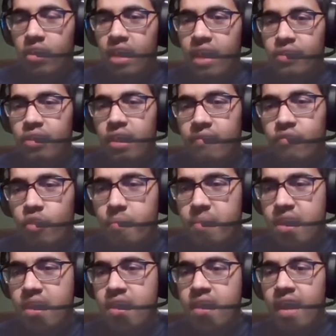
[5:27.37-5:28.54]
I think for
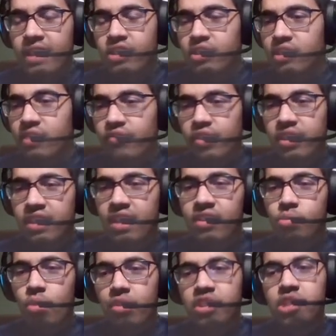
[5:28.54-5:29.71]
me, I just think like Gent is
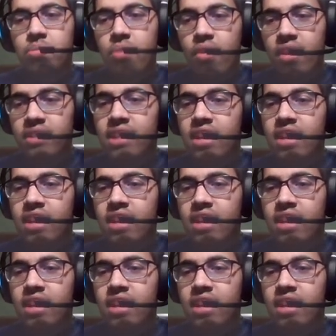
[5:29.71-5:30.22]
more experienced.